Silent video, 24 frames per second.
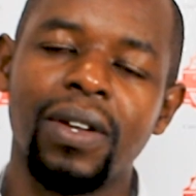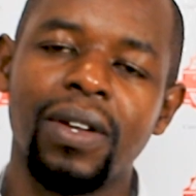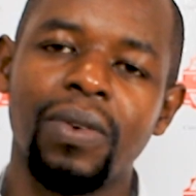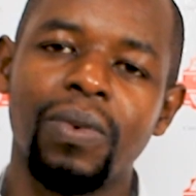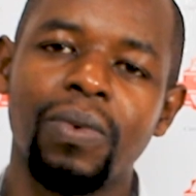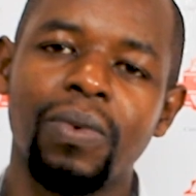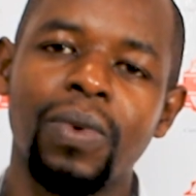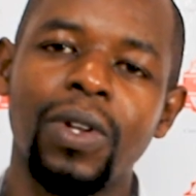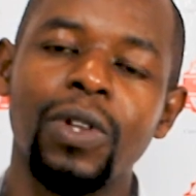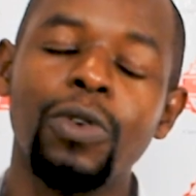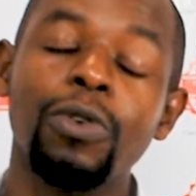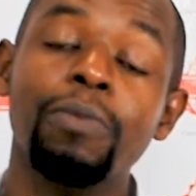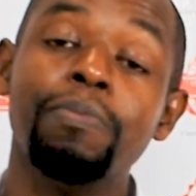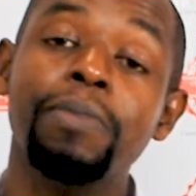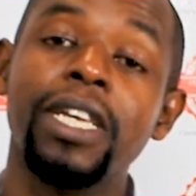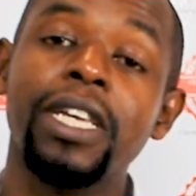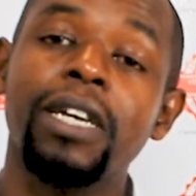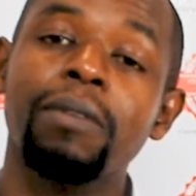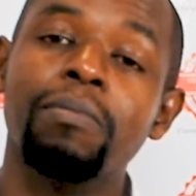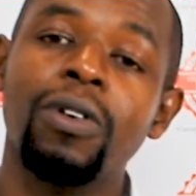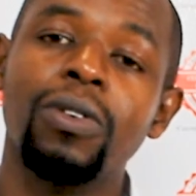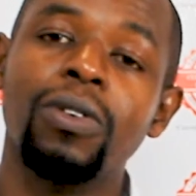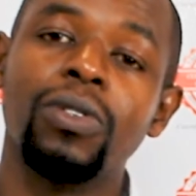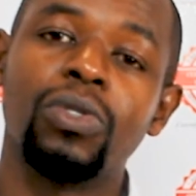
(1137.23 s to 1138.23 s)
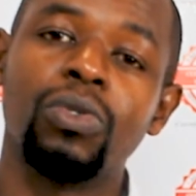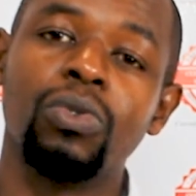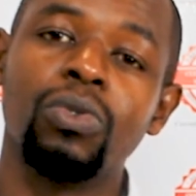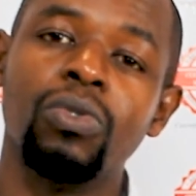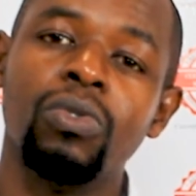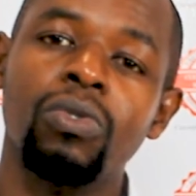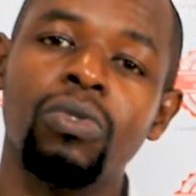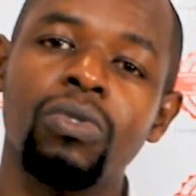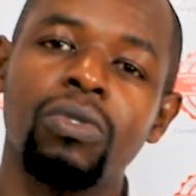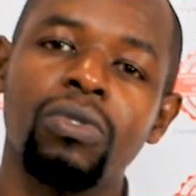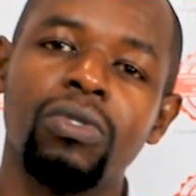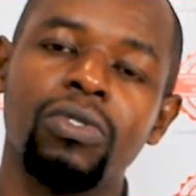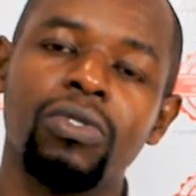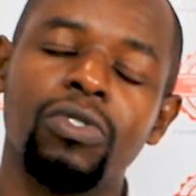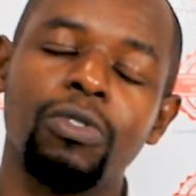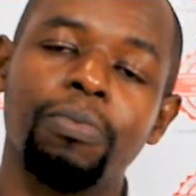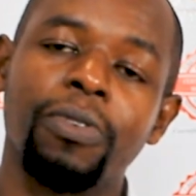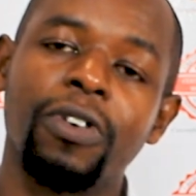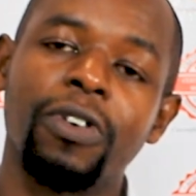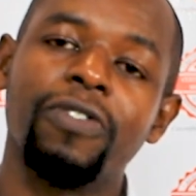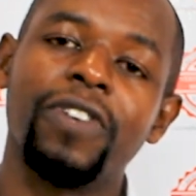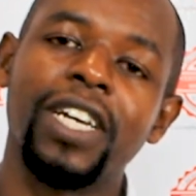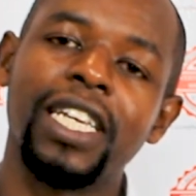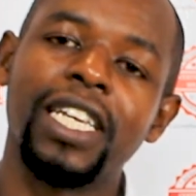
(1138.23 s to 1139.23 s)
Will you be able to
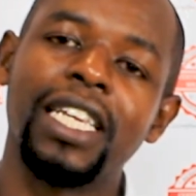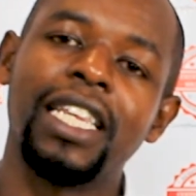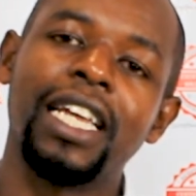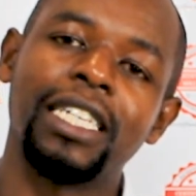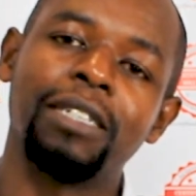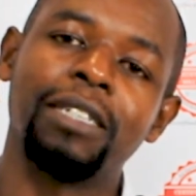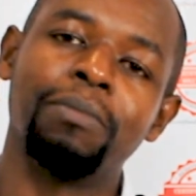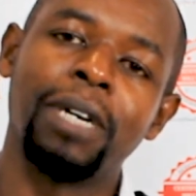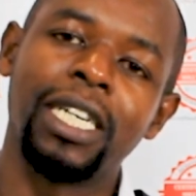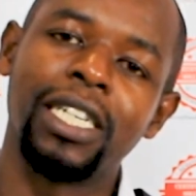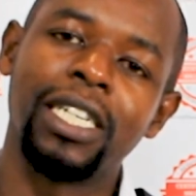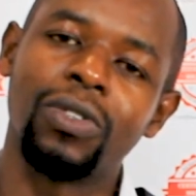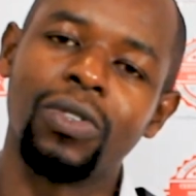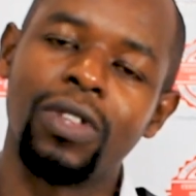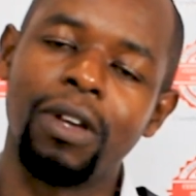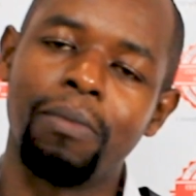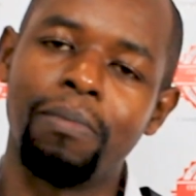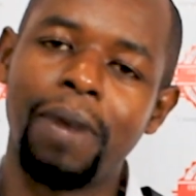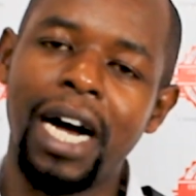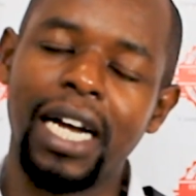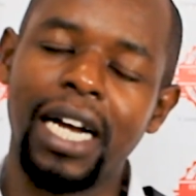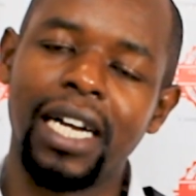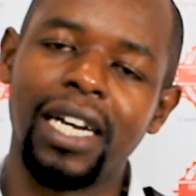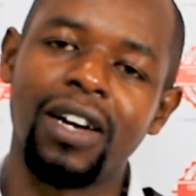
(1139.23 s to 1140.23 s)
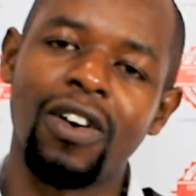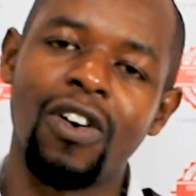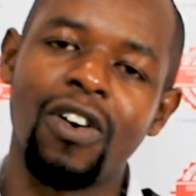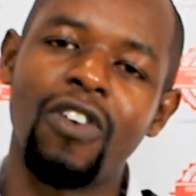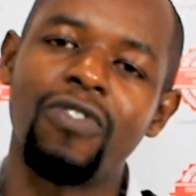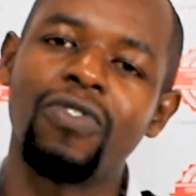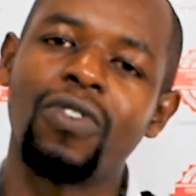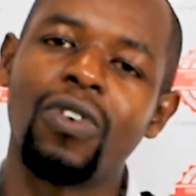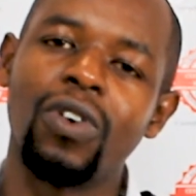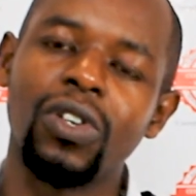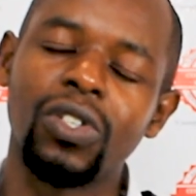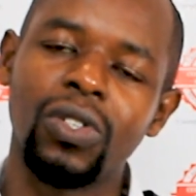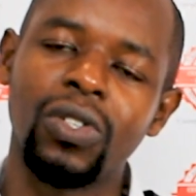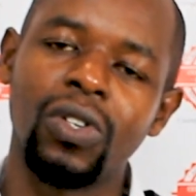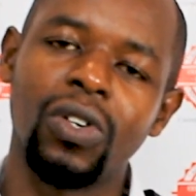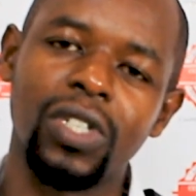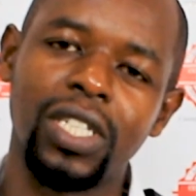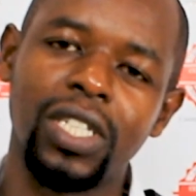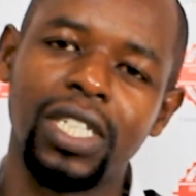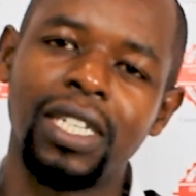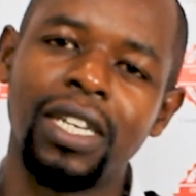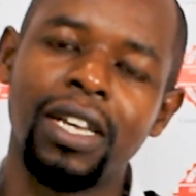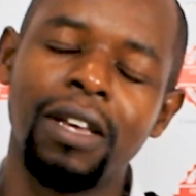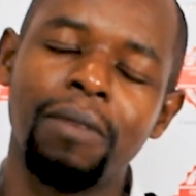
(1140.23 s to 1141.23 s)
provide that money to the bank? Of course
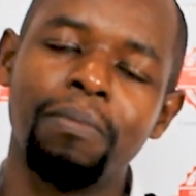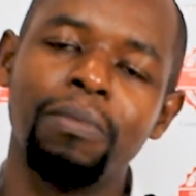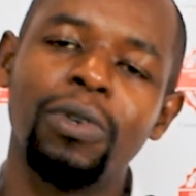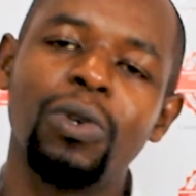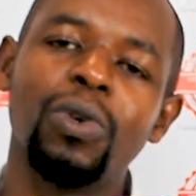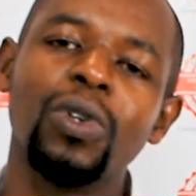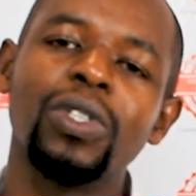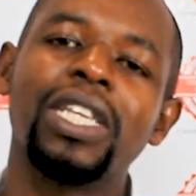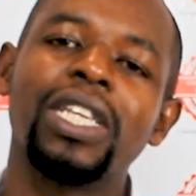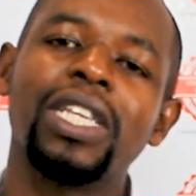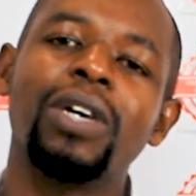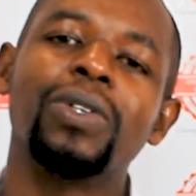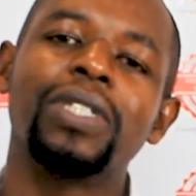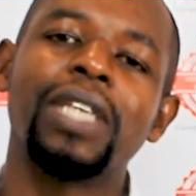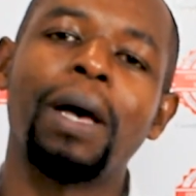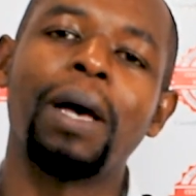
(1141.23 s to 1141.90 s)
not, because there was a